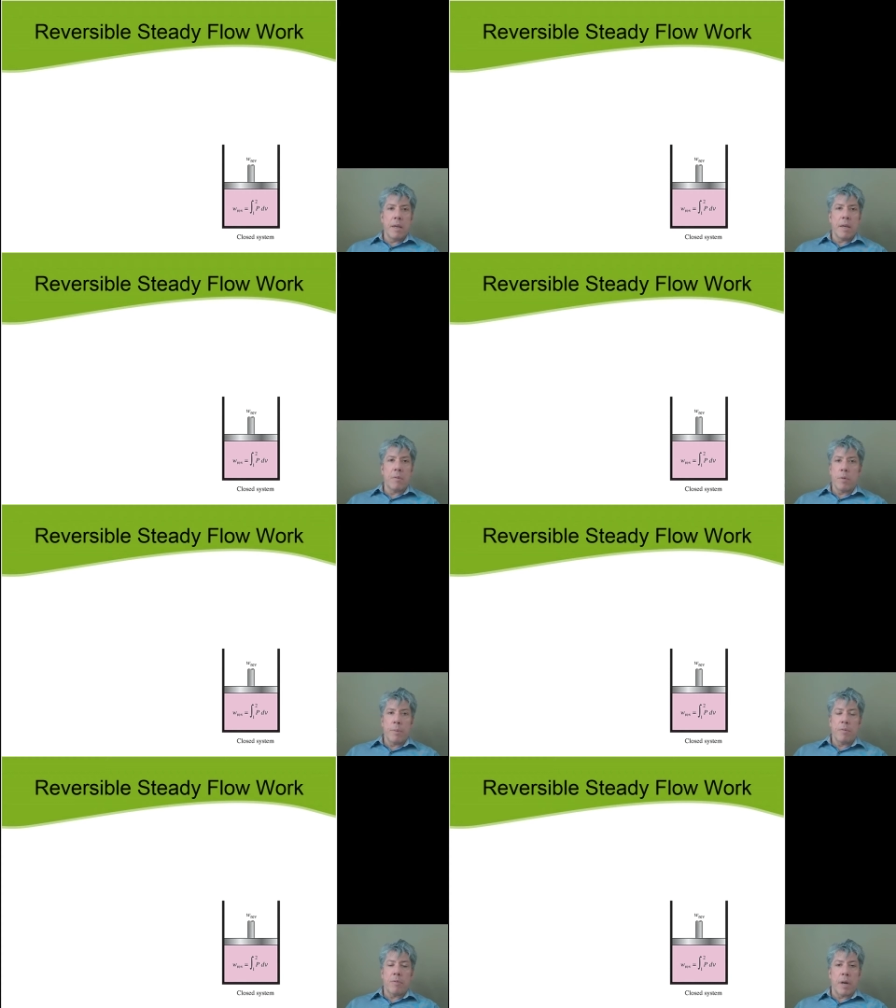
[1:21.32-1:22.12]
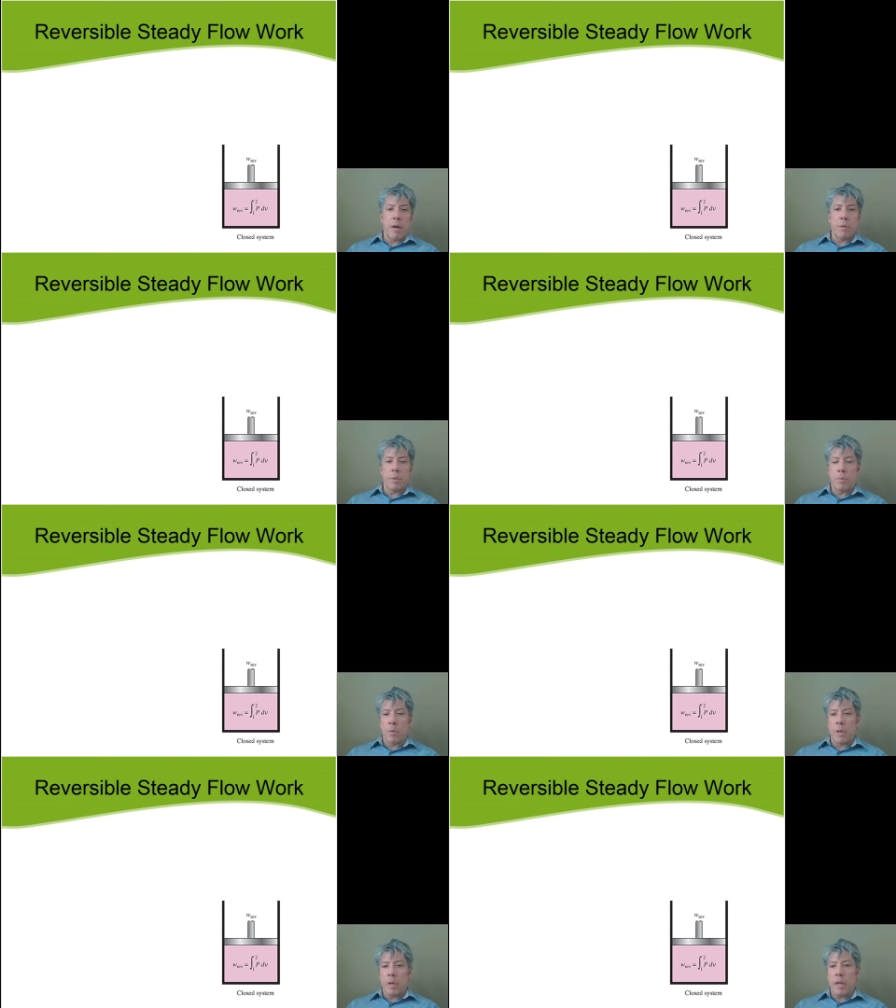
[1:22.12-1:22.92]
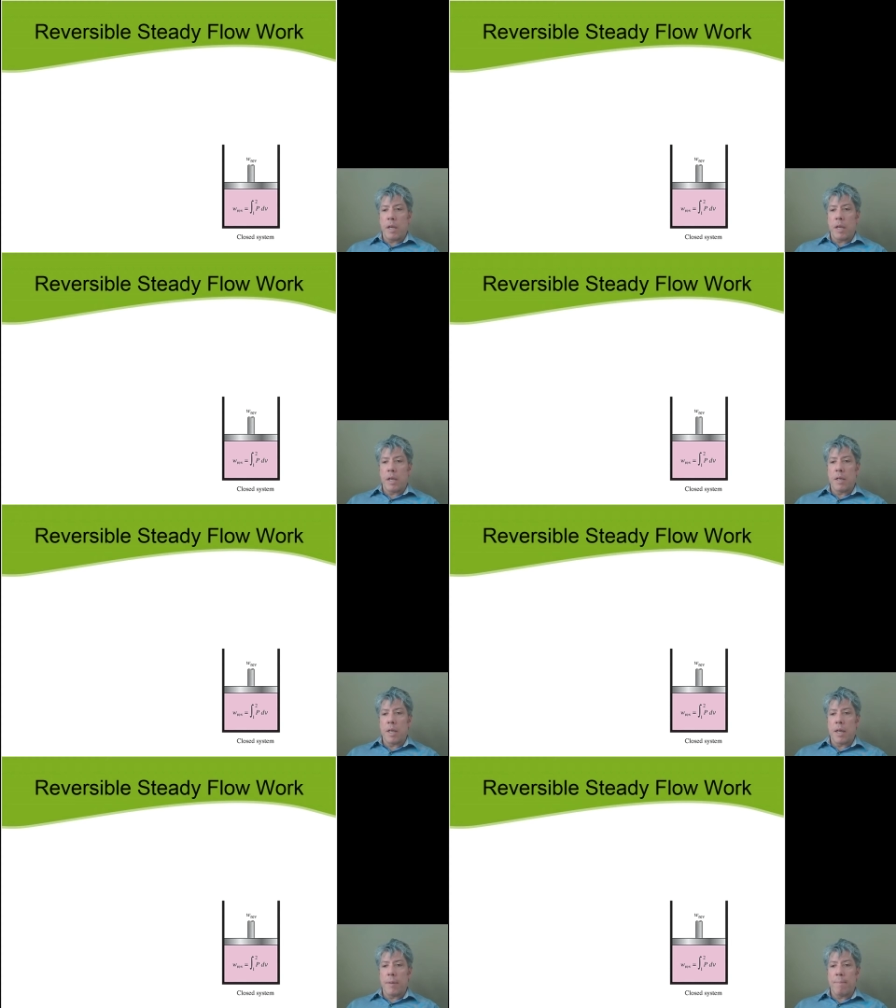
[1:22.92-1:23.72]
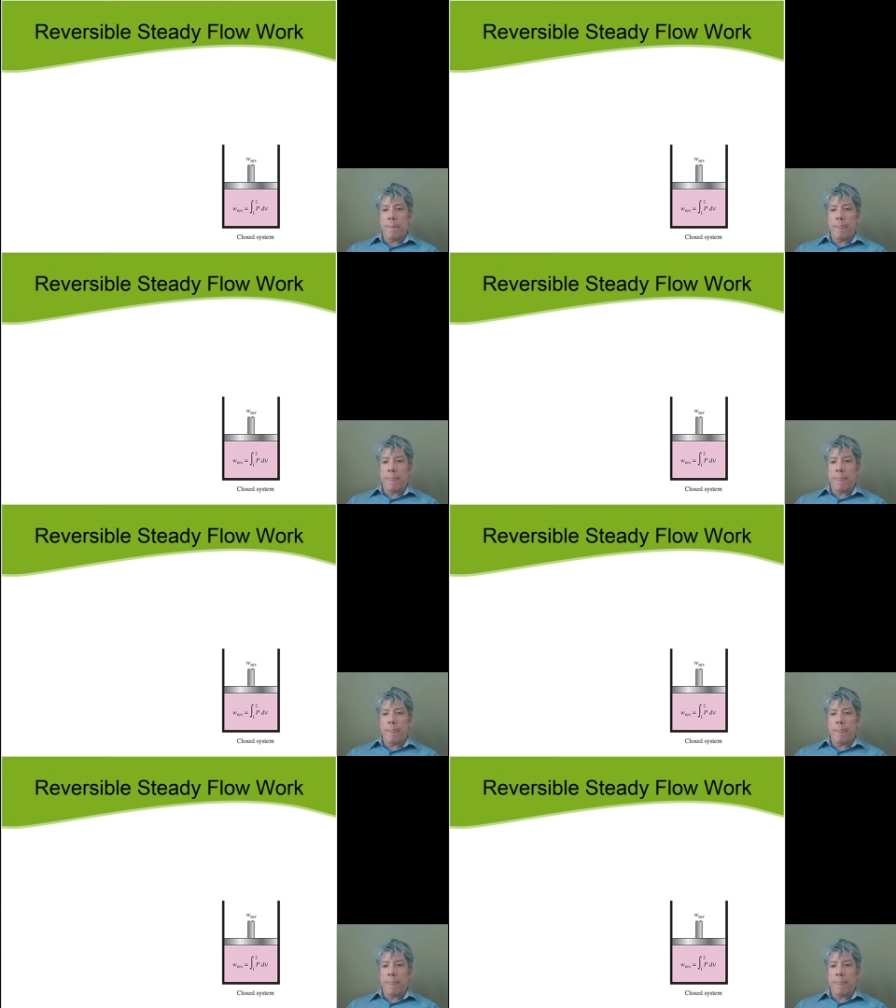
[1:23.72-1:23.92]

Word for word: uh, way before I was born, and uh,